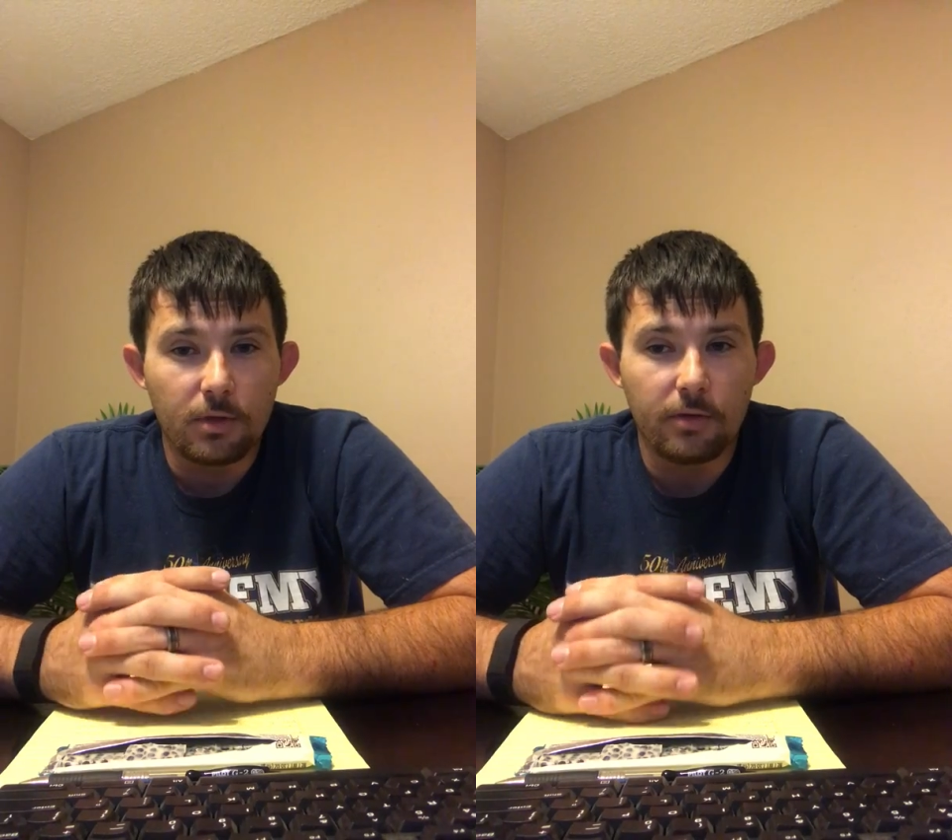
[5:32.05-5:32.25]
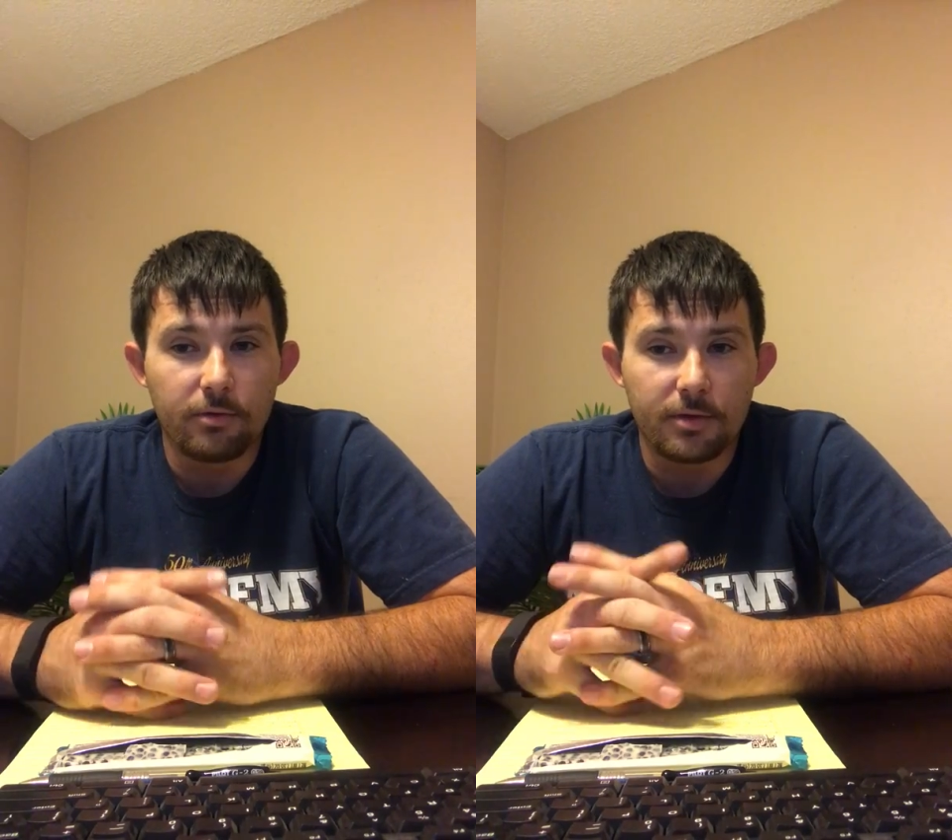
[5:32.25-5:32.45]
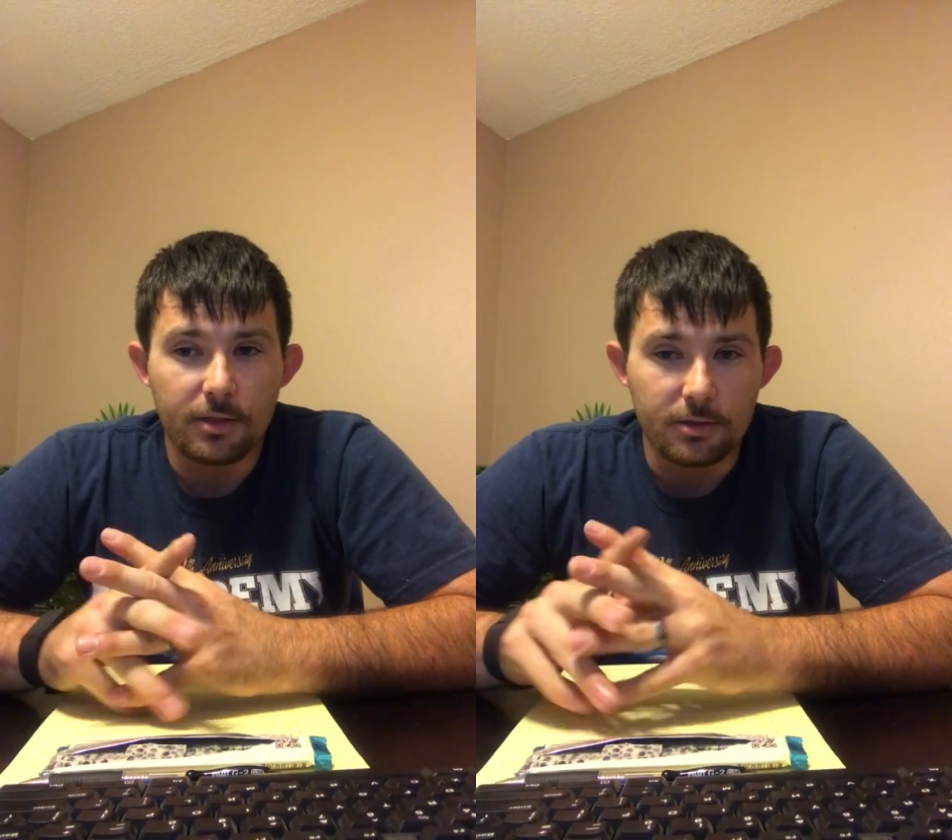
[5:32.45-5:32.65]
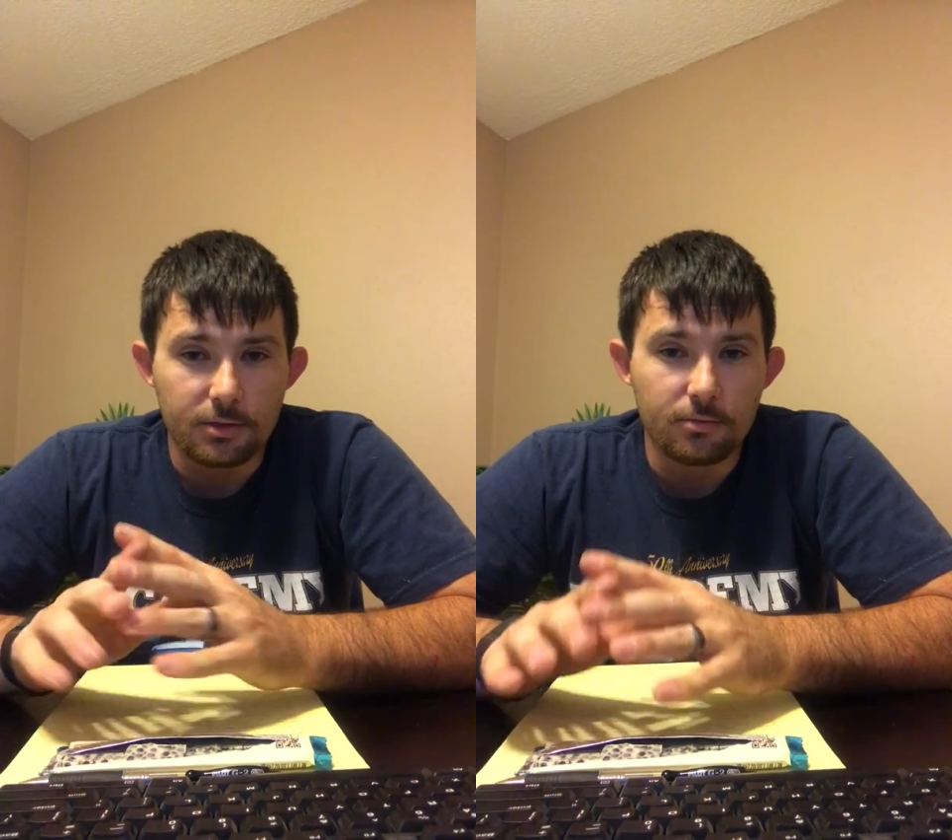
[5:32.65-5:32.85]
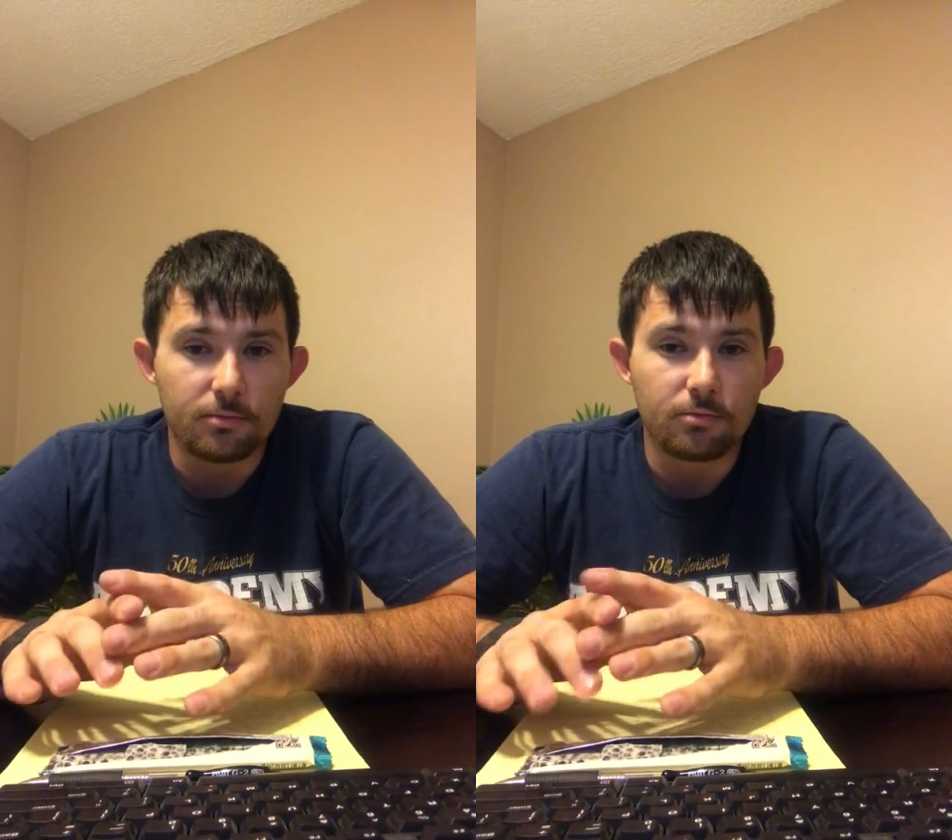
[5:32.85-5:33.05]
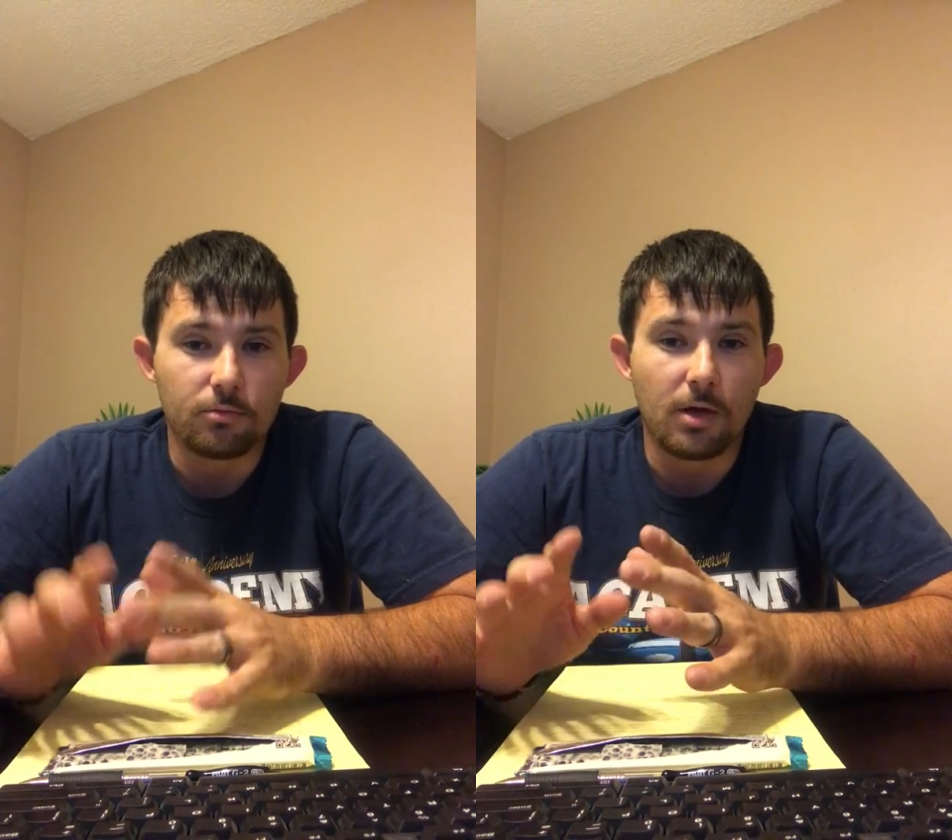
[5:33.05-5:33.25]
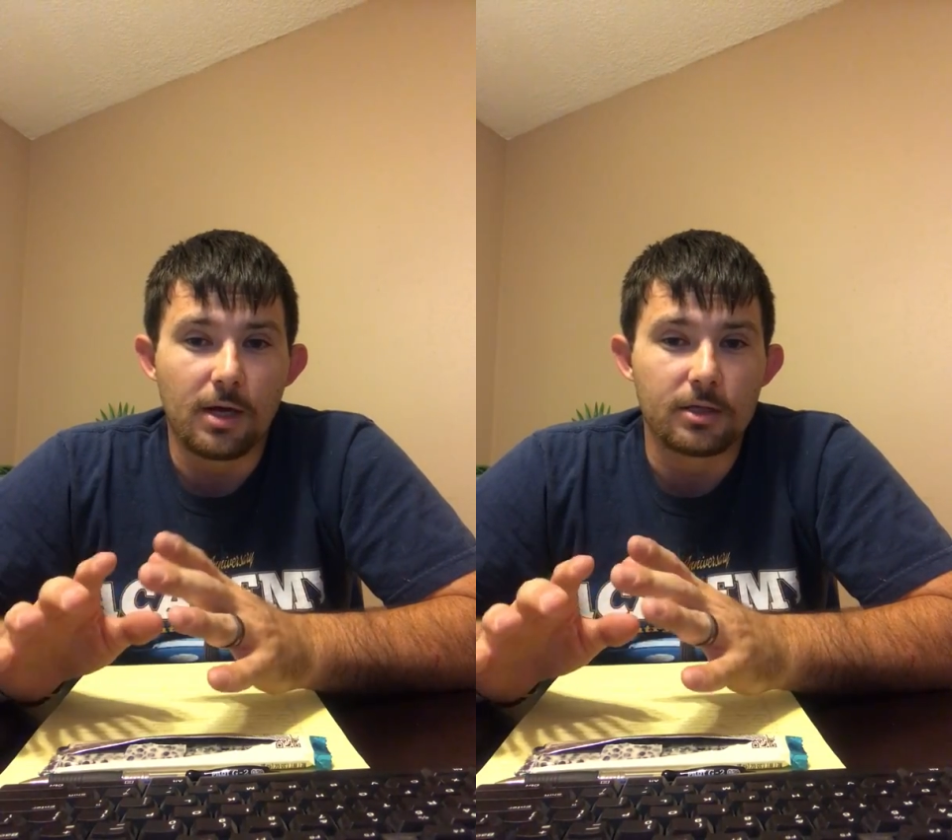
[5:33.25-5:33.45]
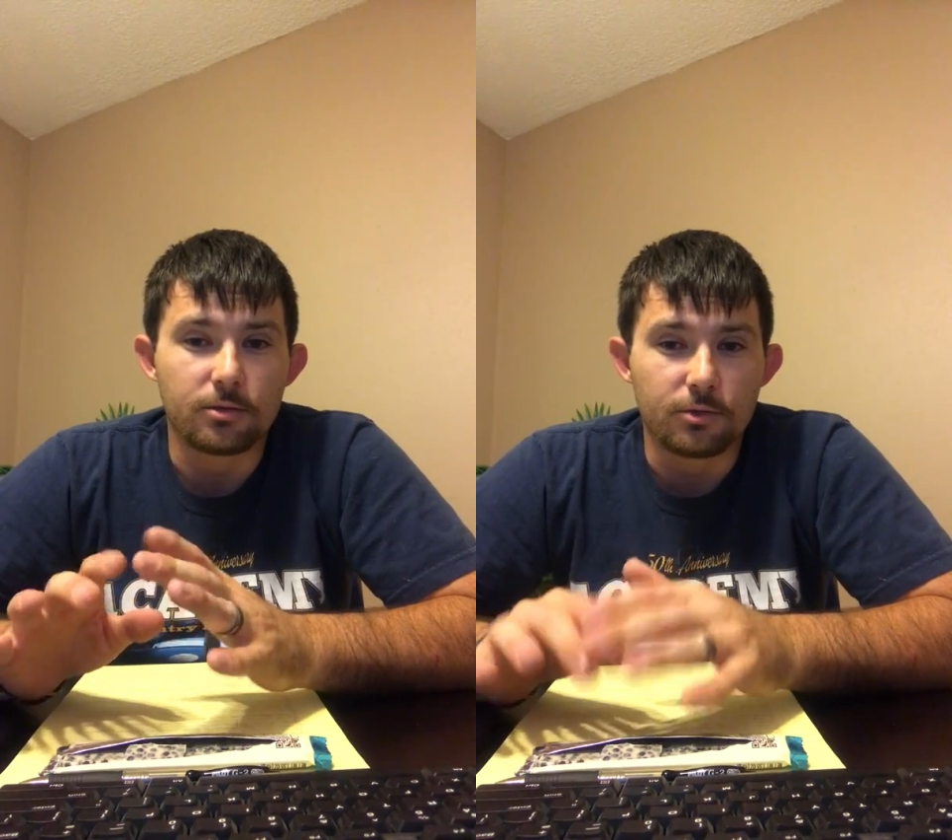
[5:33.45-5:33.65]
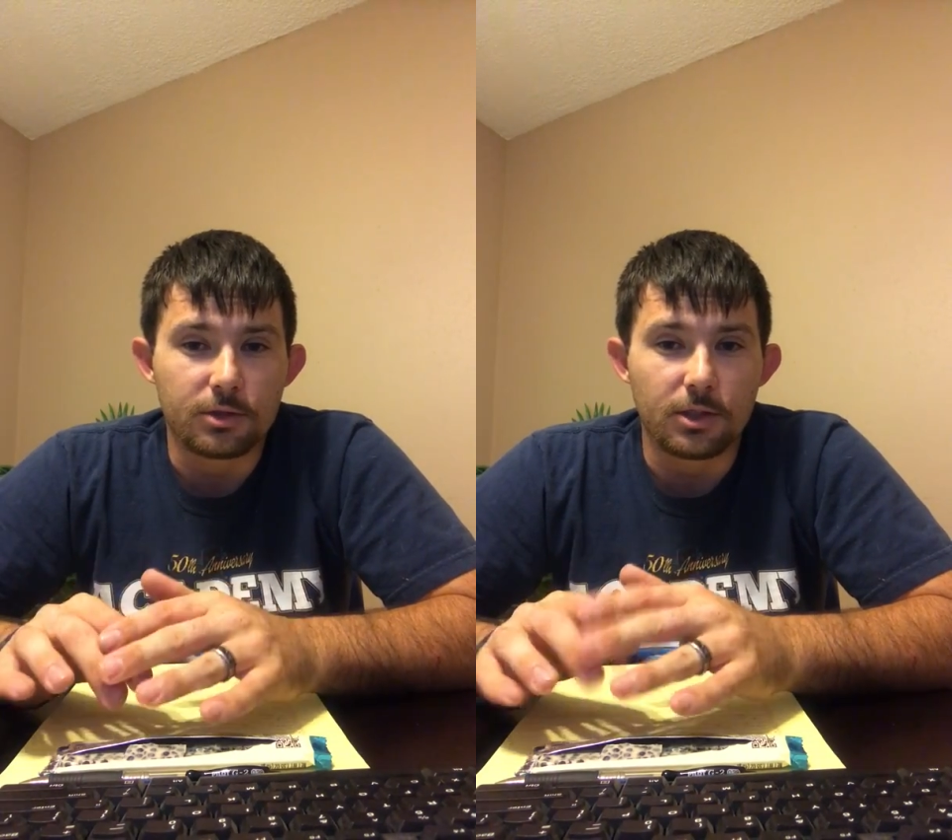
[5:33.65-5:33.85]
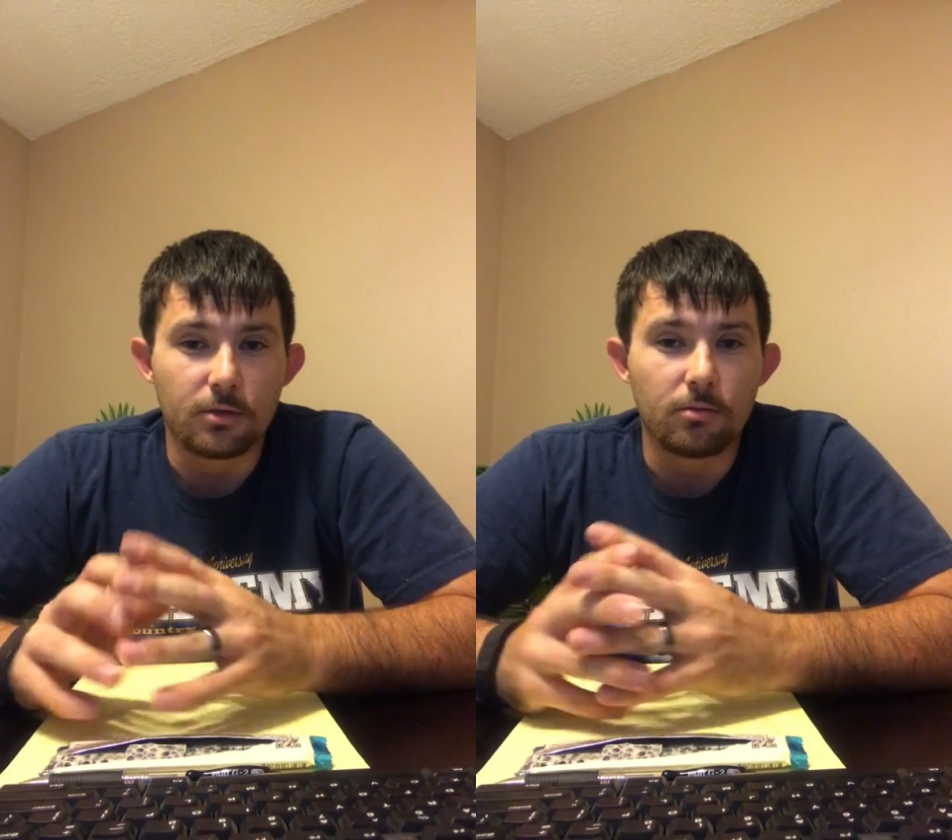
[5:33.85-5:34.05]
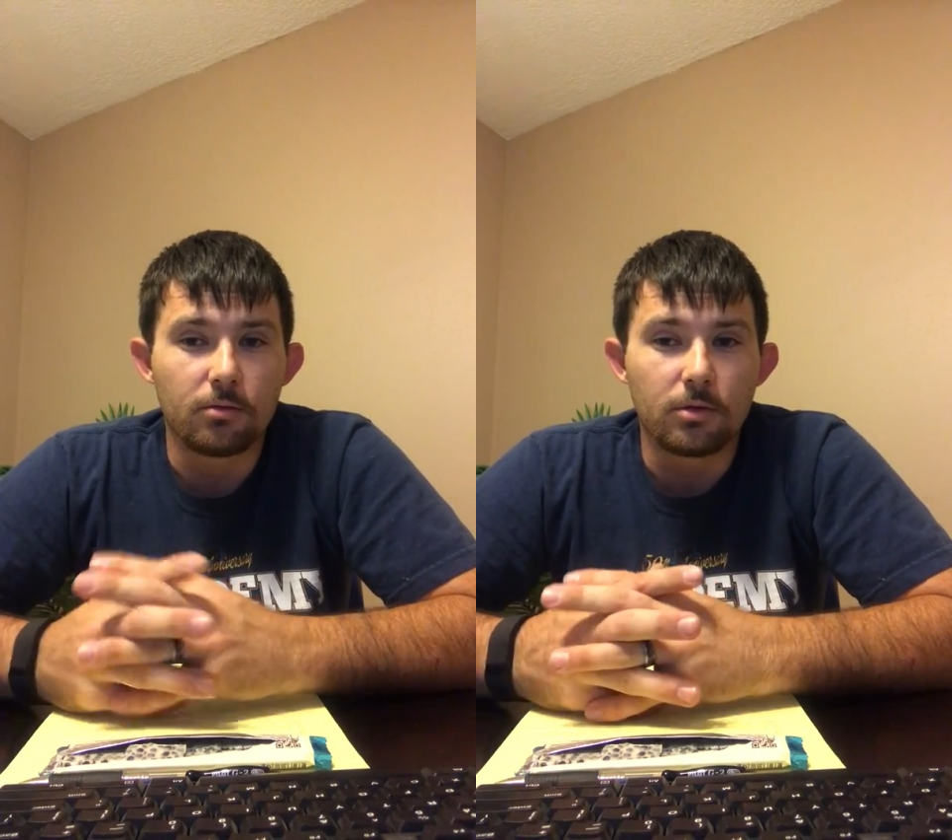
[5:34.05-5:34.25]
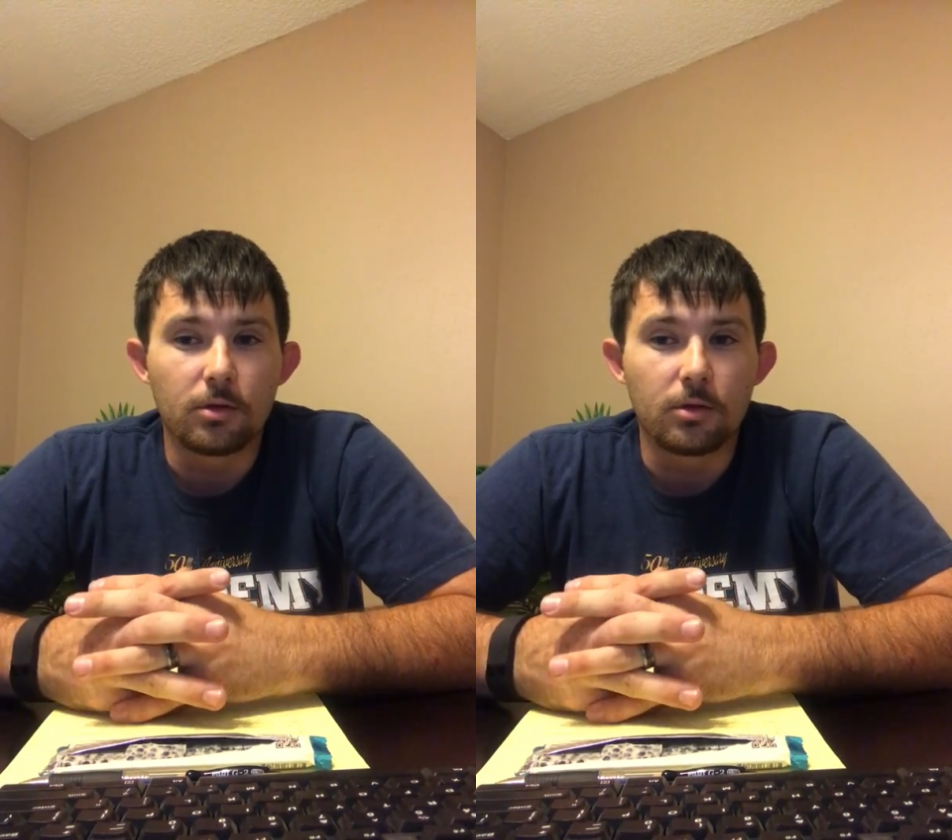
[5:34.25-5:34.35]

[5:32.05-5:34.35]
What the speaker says: everything to rise or settle.